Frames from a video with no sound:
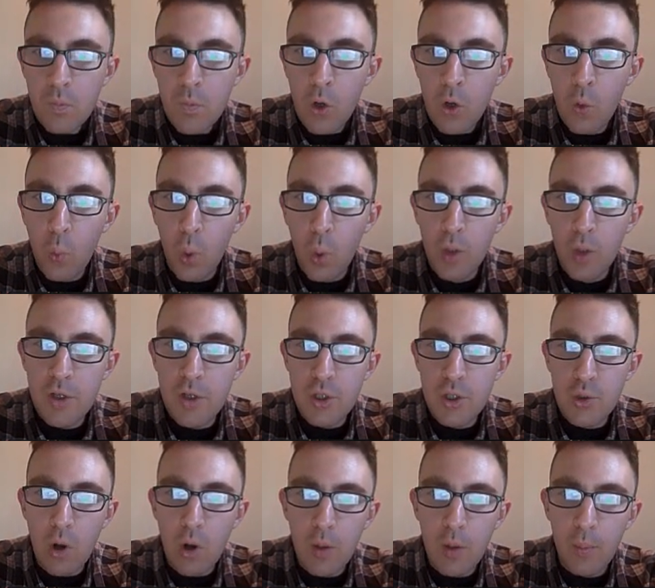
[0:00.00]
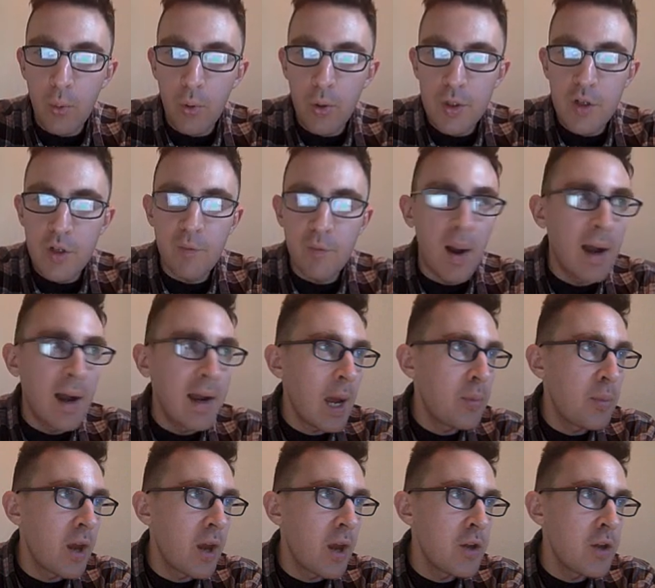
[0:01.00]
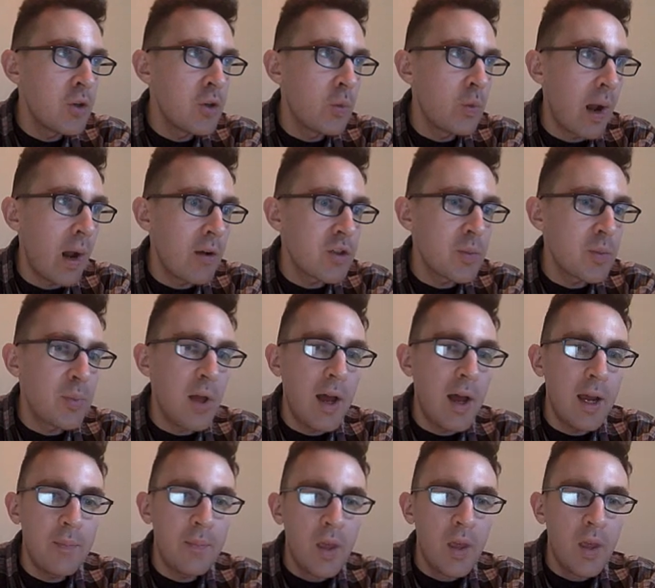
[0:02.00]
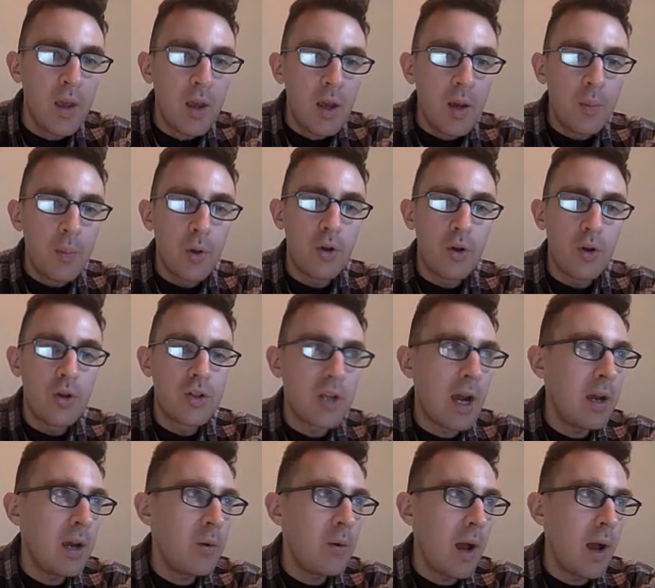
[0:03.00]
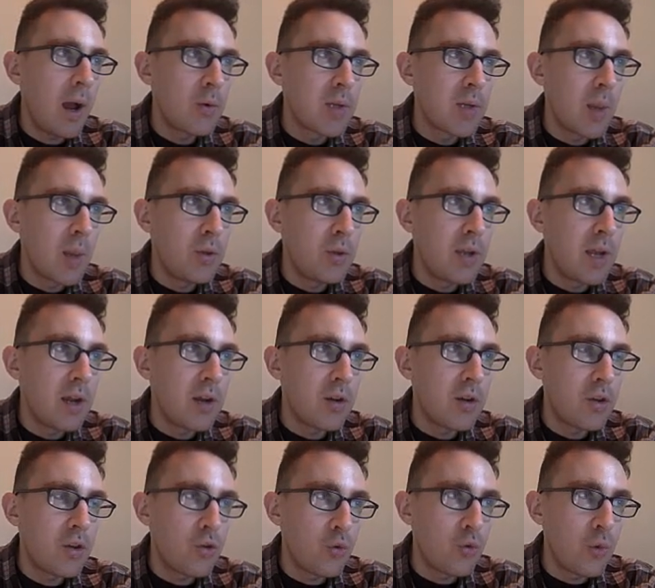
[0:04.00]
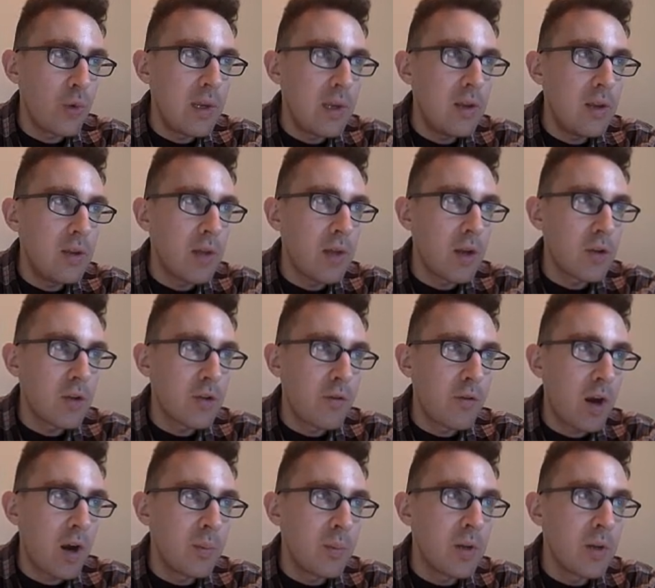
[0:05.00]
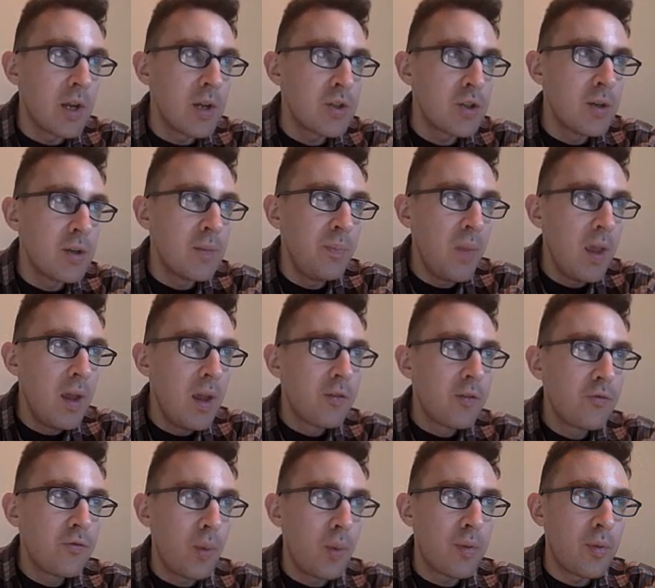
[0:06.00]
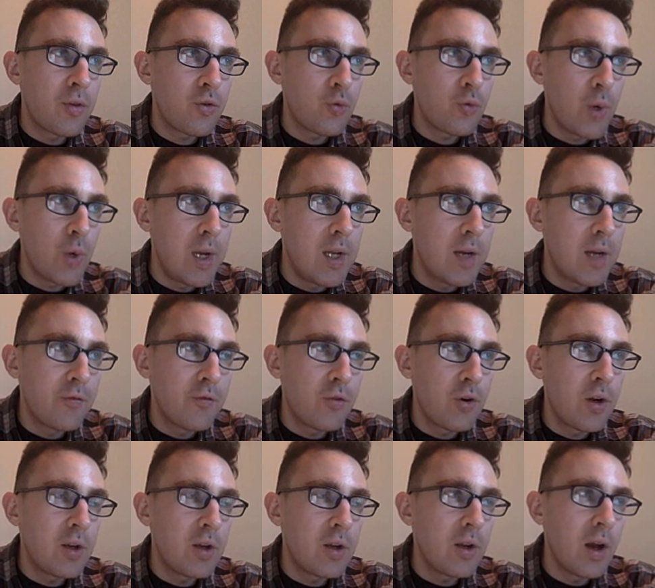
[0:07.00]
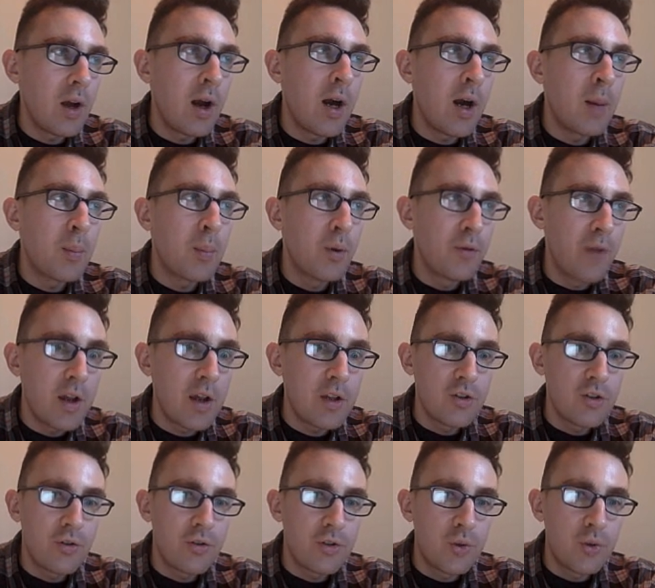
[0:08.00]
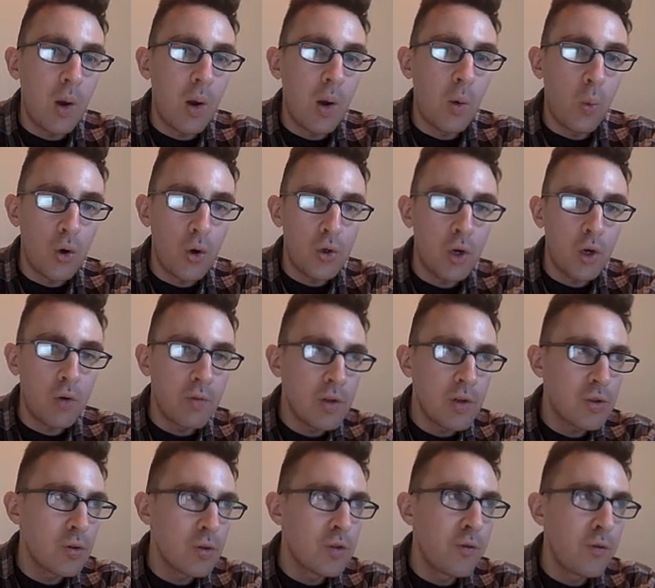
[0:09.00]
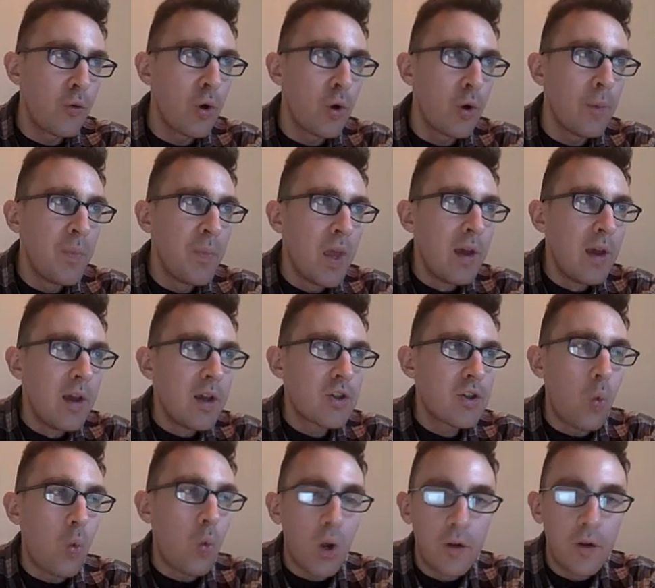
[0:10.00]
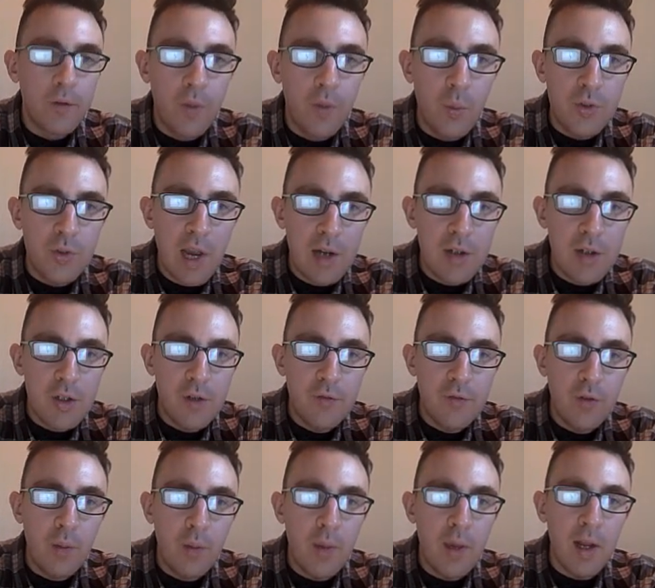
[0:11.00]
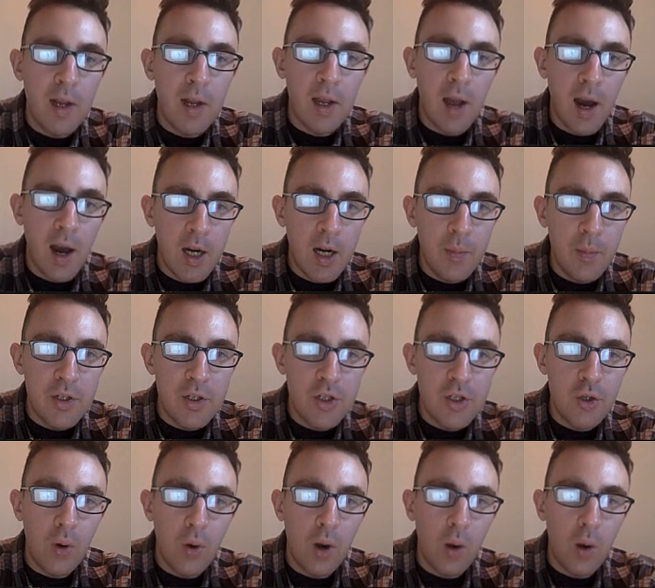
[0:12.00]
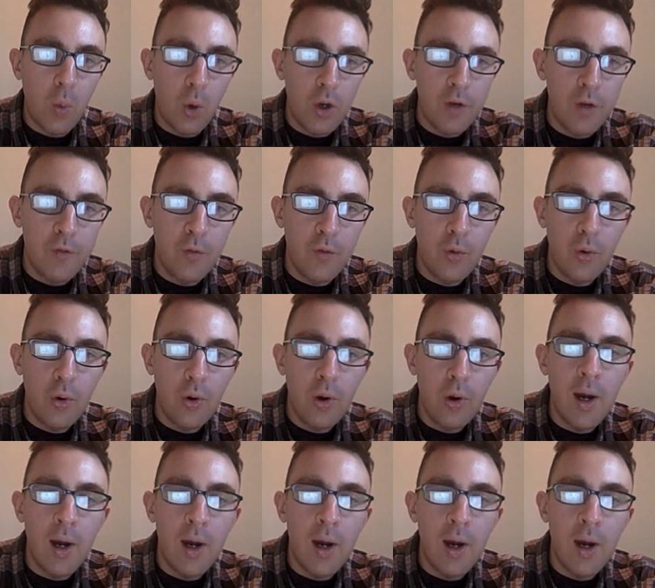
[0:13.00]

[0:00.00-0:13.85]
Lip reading: one of the strong points of my application when I was applying, because I was able to get 3 letters of recommendation from 3 different professors who I worked on research for. So one of them was actually from an economist who I worked for